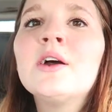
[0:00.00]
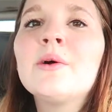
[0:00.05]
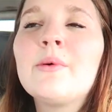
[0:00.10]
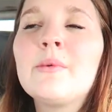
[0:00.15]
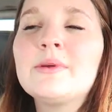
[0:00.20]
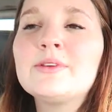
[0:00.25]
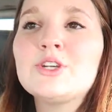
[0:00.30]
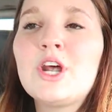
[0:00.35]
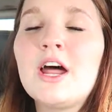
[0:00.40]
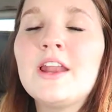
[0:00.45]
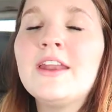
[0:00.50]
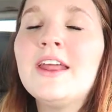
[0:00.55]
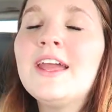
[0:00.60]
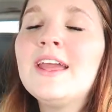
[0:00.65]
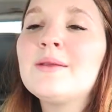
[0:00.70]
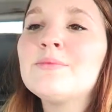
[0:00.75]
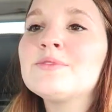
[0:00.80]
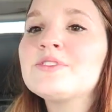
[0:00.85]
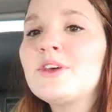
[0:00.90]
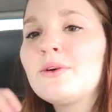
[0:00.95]
when we draw
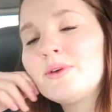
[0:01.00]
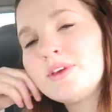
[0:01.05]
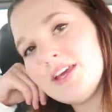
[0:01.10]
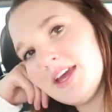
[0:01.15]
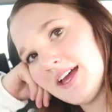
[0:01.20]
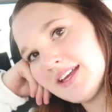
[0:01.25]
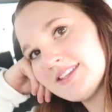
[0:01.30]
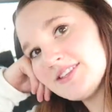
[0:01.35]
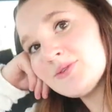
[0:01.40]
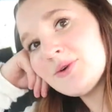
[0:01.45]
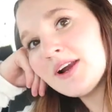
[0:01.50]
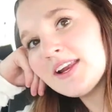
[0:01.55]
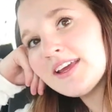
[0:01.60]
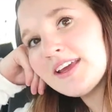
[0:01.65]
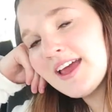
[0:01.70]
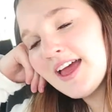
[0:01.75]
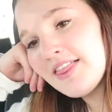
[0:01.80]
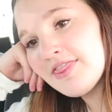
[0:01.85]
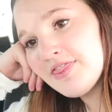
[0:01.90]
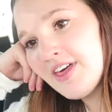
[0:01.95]
names, so he has to run
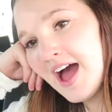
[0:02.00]
and get